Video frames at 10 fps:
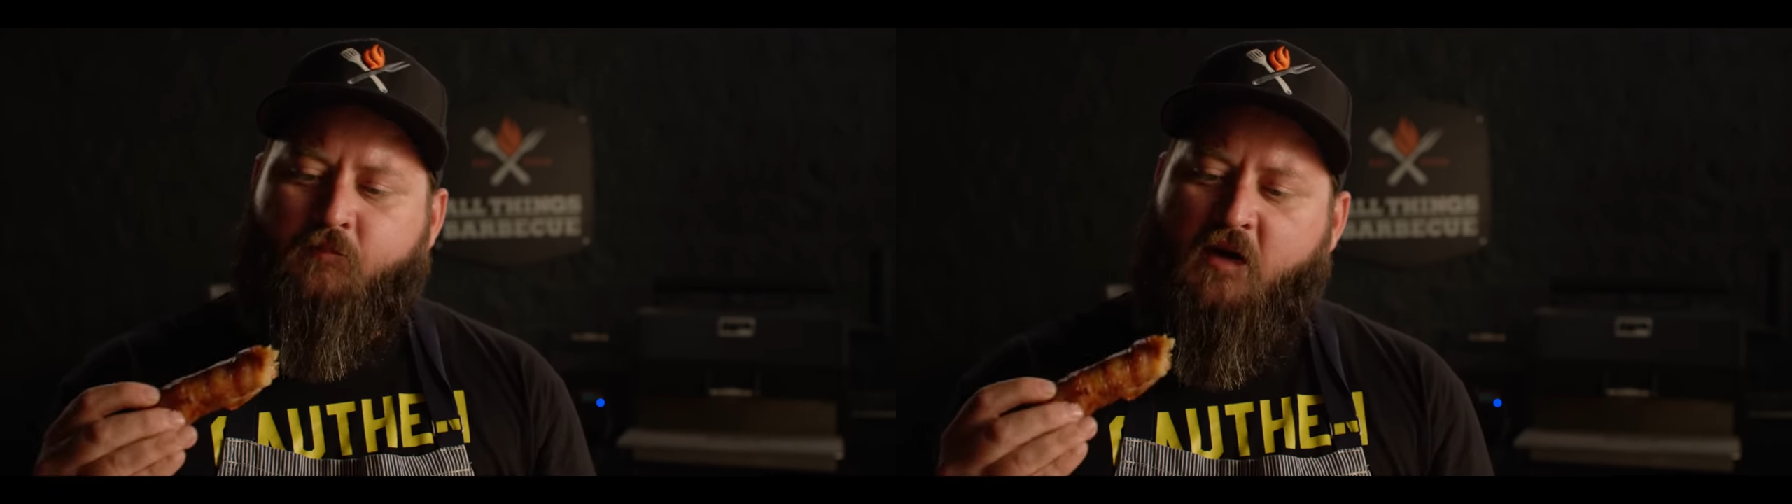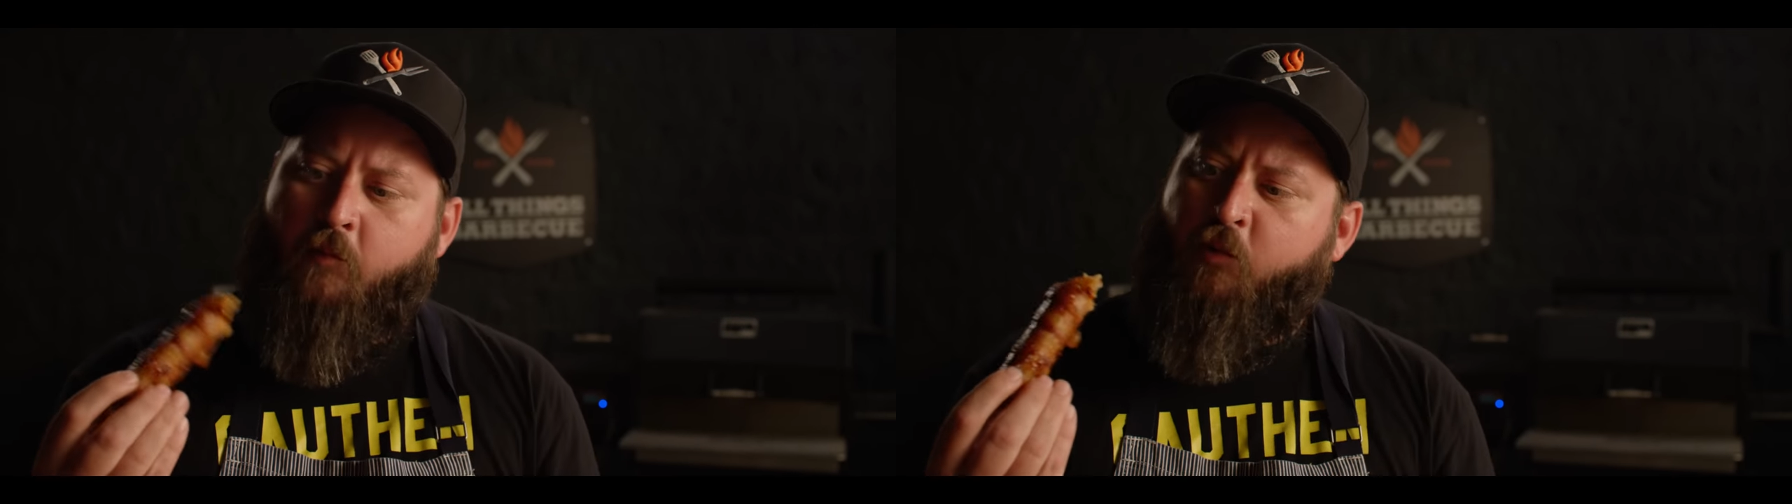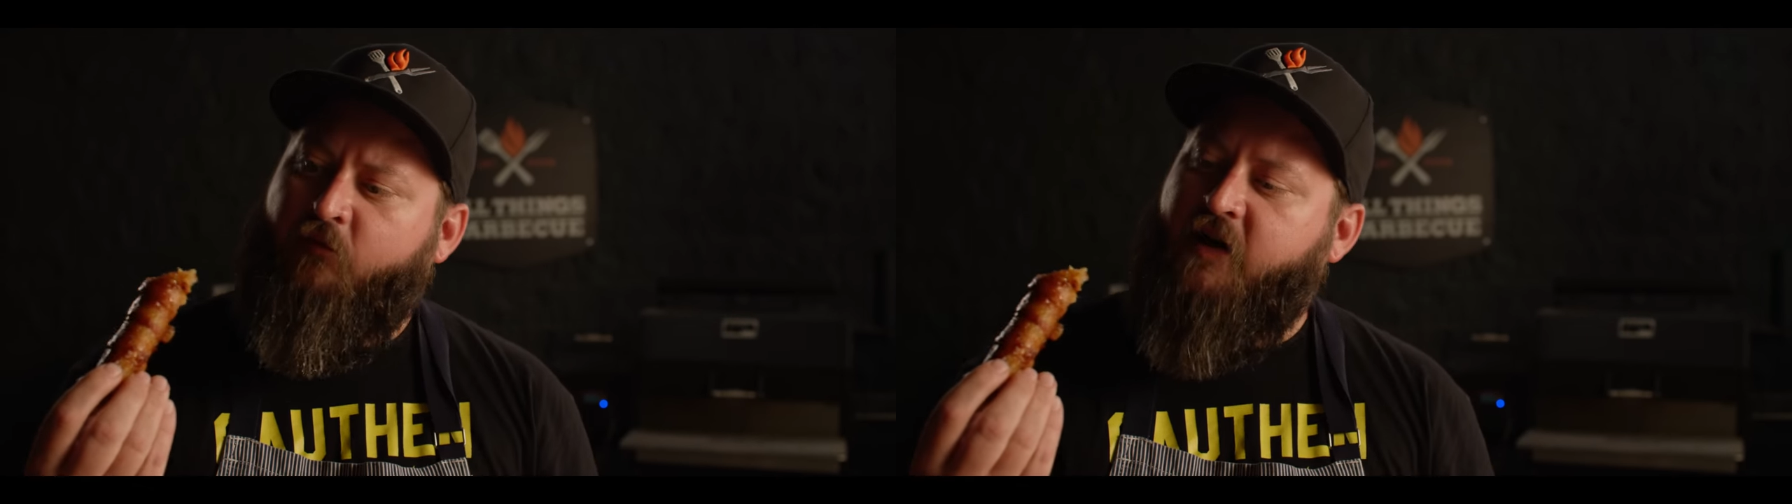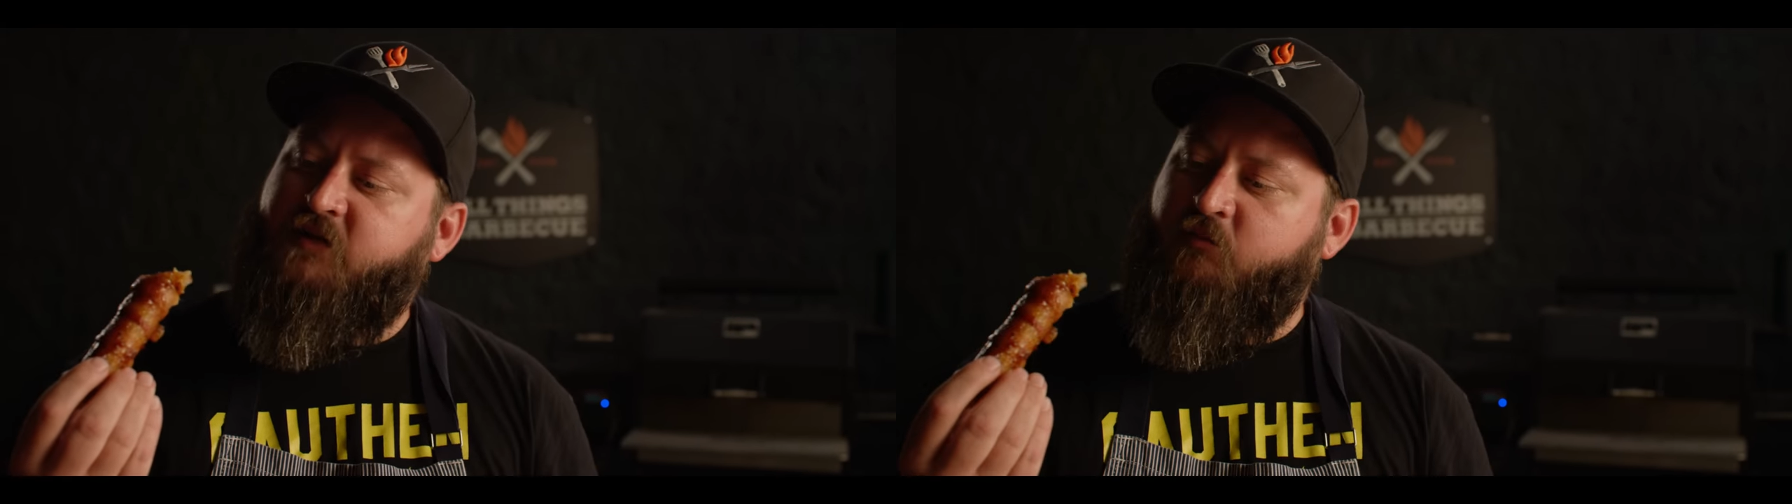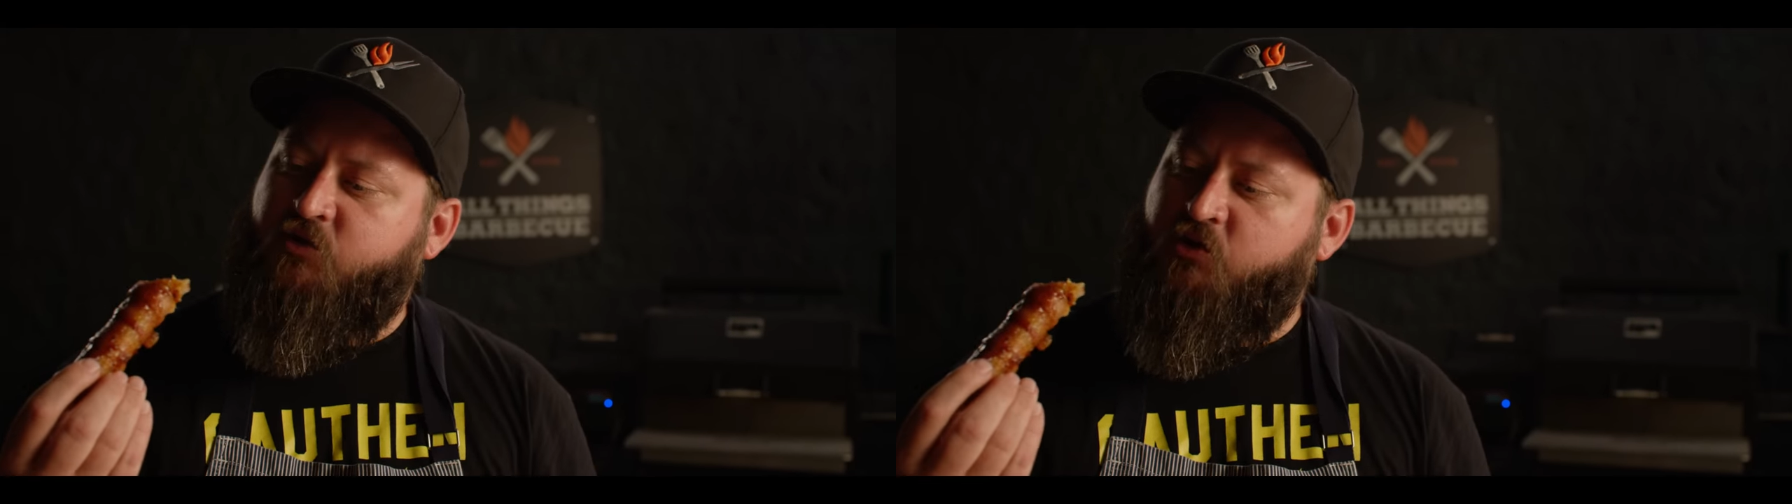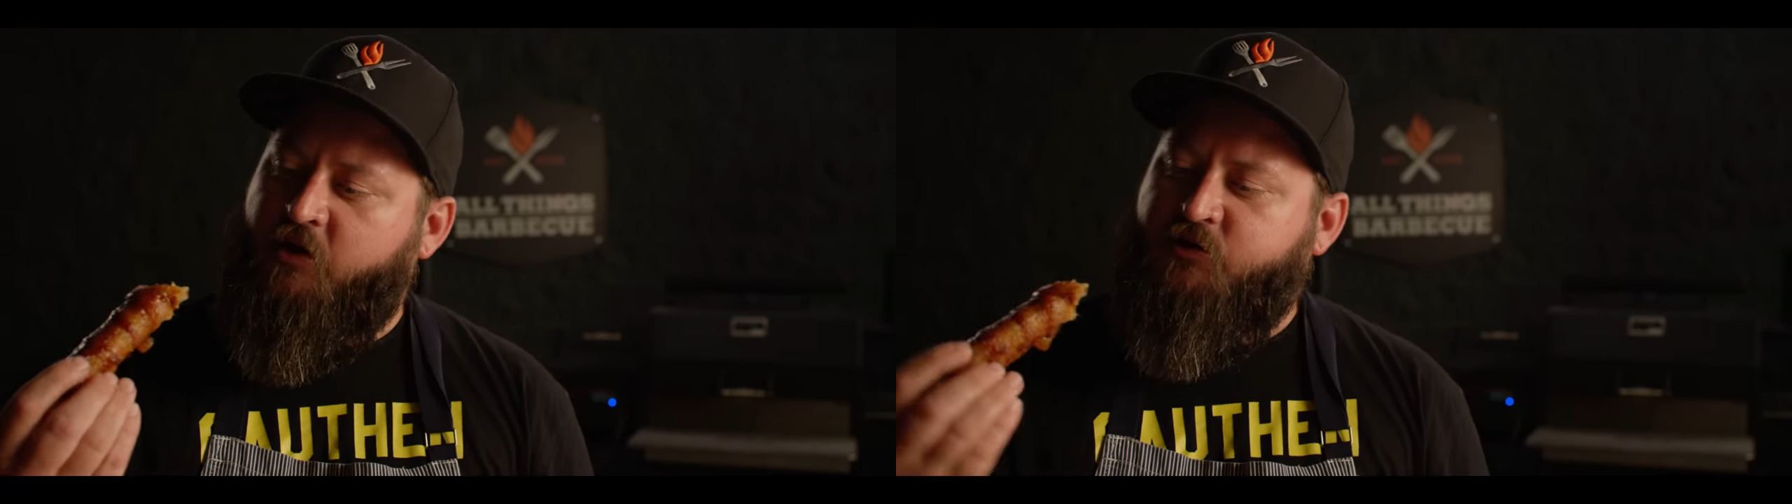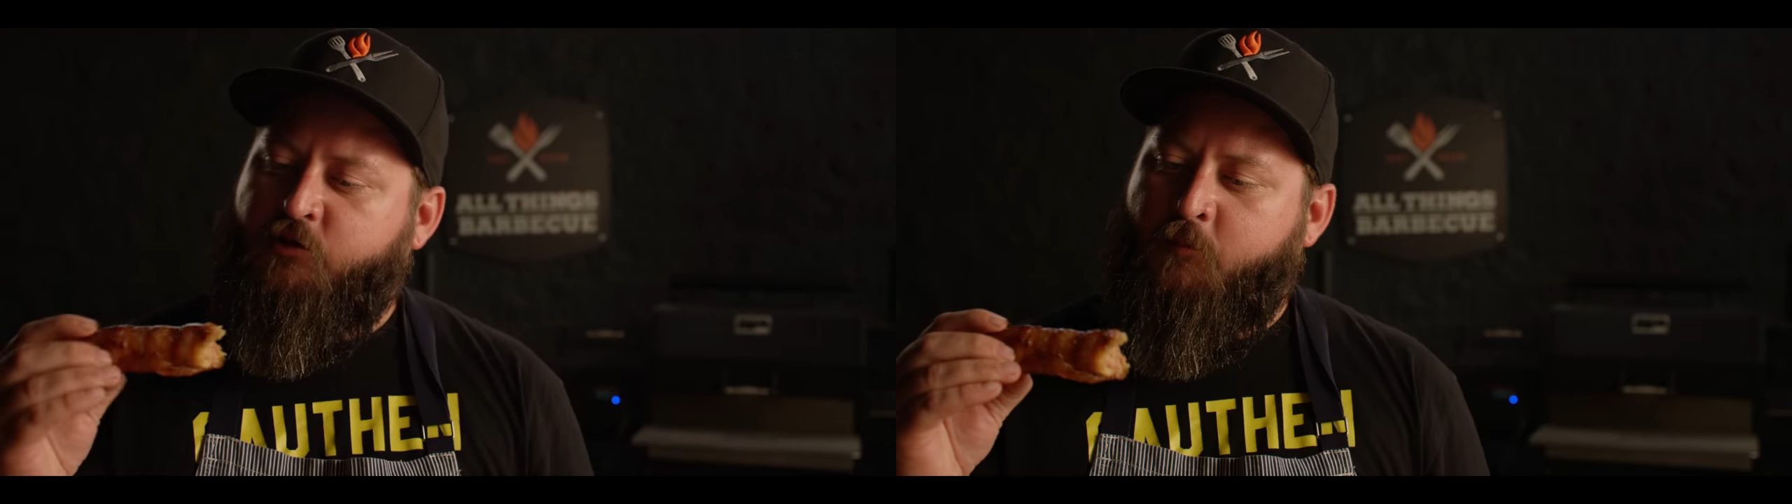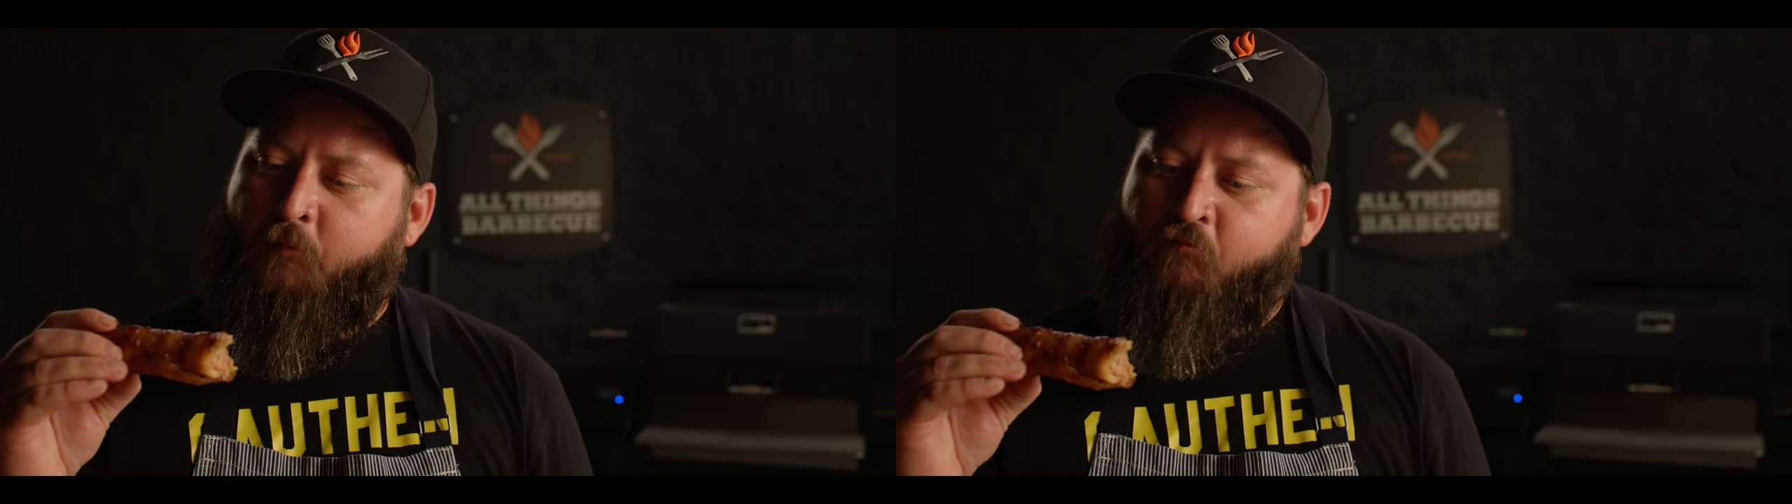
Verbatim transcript: kind of provides some structure